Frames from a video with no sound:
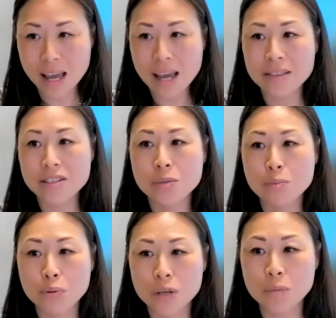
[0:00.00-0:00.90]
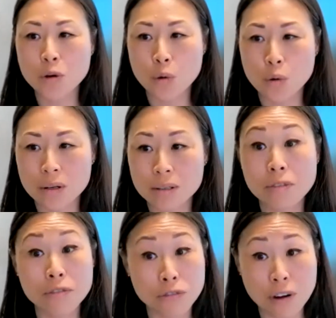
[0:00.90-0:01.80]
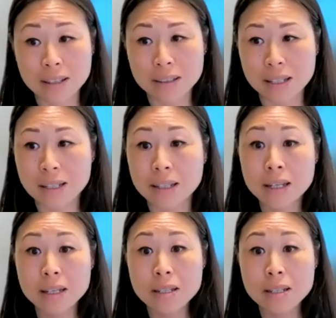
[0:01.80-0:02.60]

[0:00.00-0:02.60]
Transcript: And the Supreme Court, frankly,